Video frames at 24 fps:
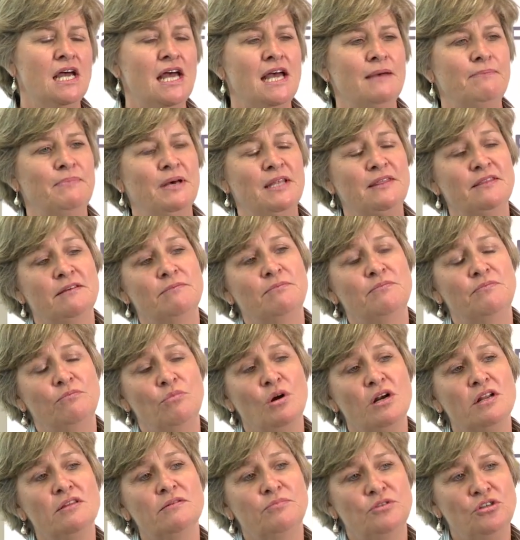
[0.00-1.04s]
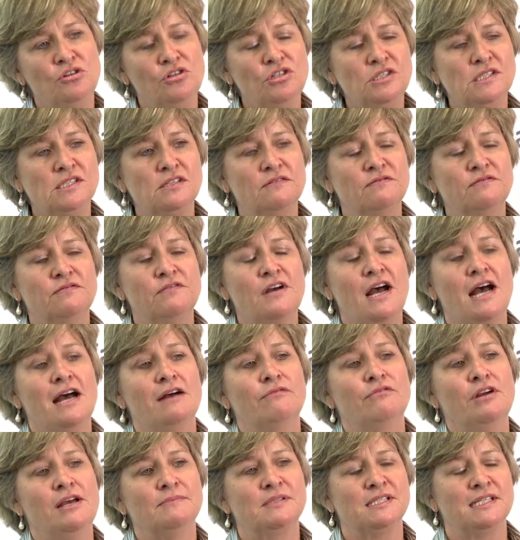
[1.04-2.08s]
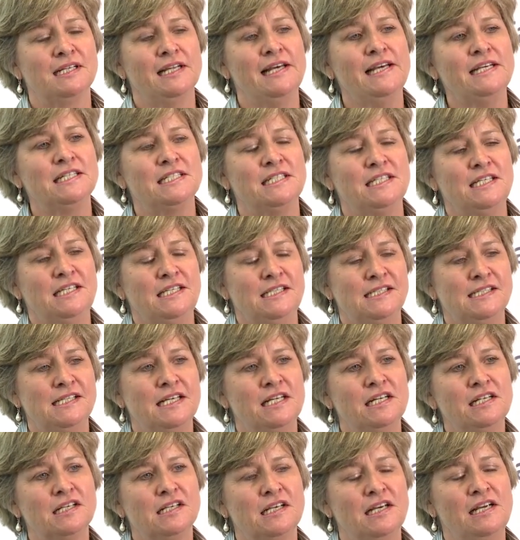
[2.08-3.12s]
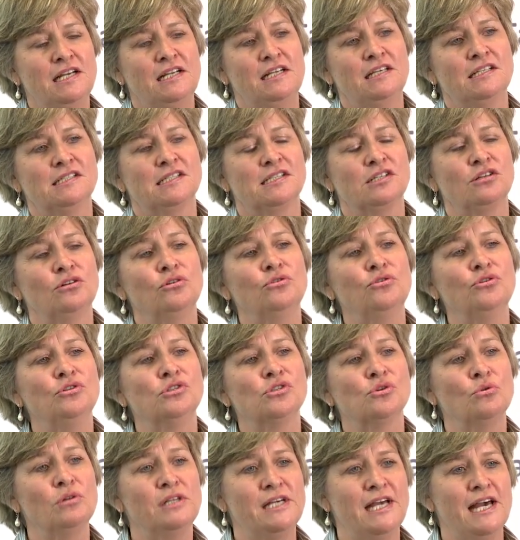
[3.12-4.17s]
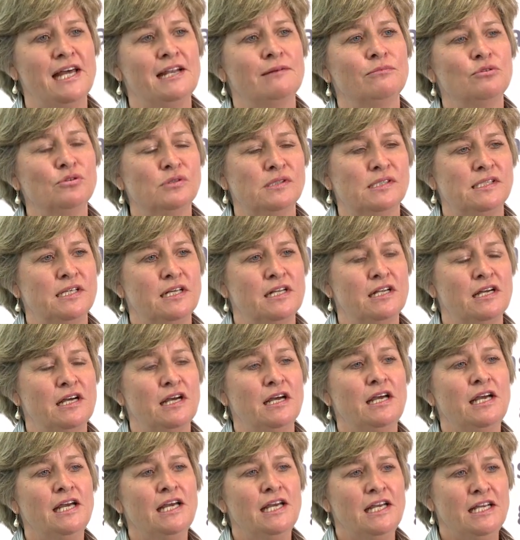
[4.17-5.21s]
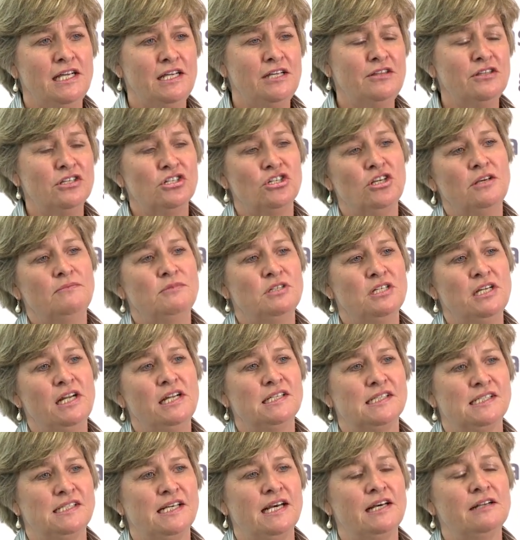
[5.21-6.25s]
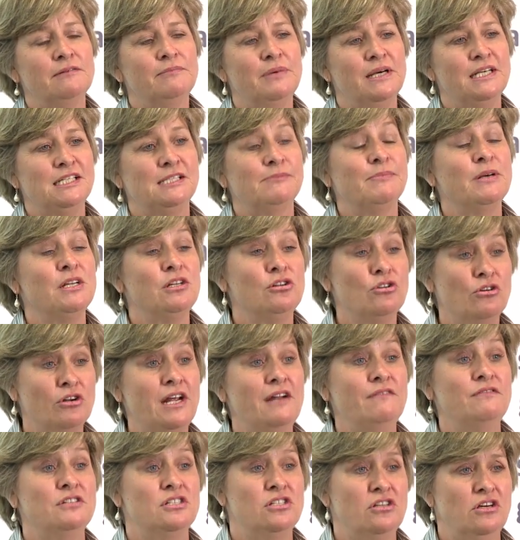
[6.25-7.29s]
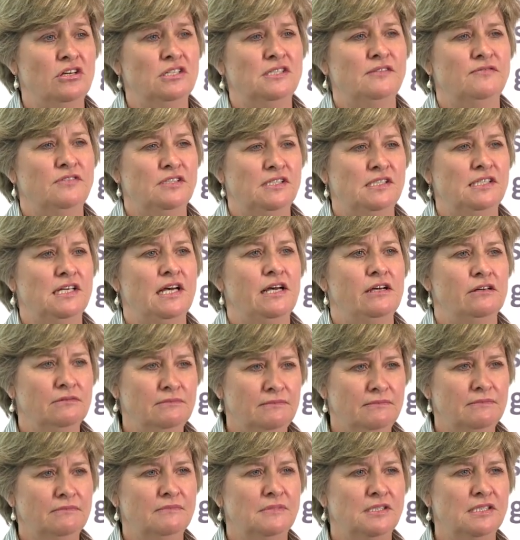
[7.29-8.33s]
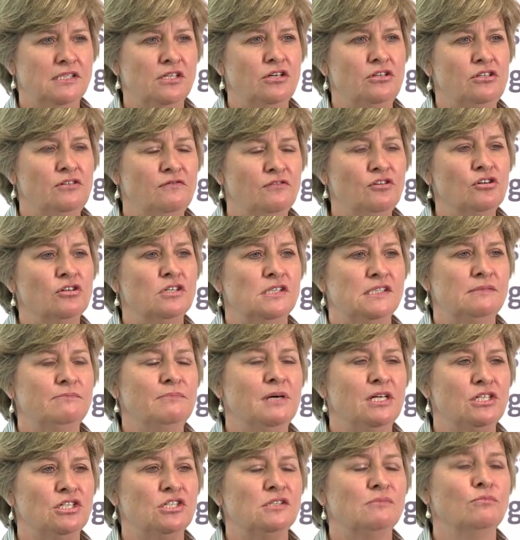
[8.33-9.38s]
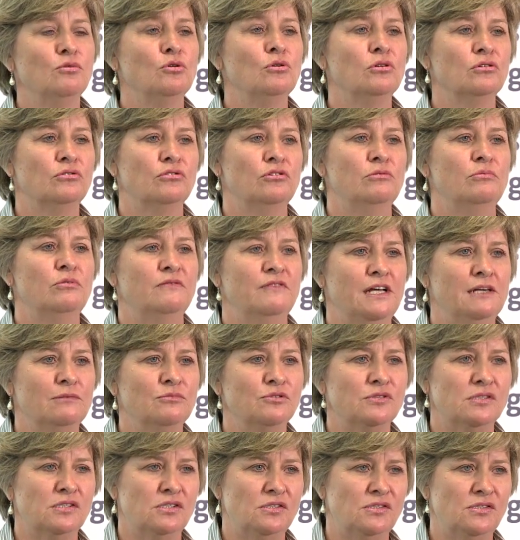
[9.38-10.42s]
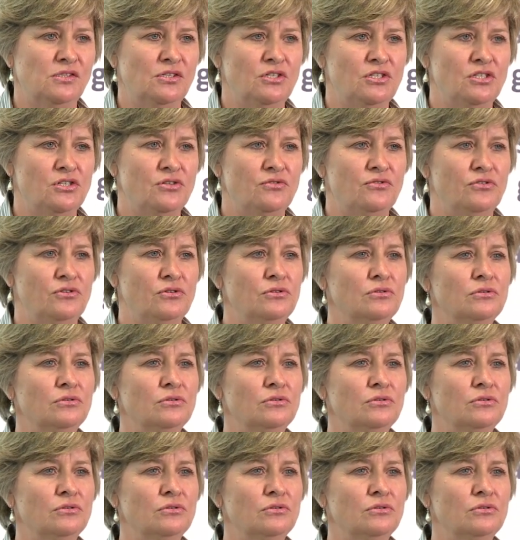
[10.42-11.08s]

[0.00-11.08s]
But one of the beauties of RamSelect is that it excludes all the animals that are in the sheep genetics database but not advertised for sale. So you've got a much smaller group of animals to search through.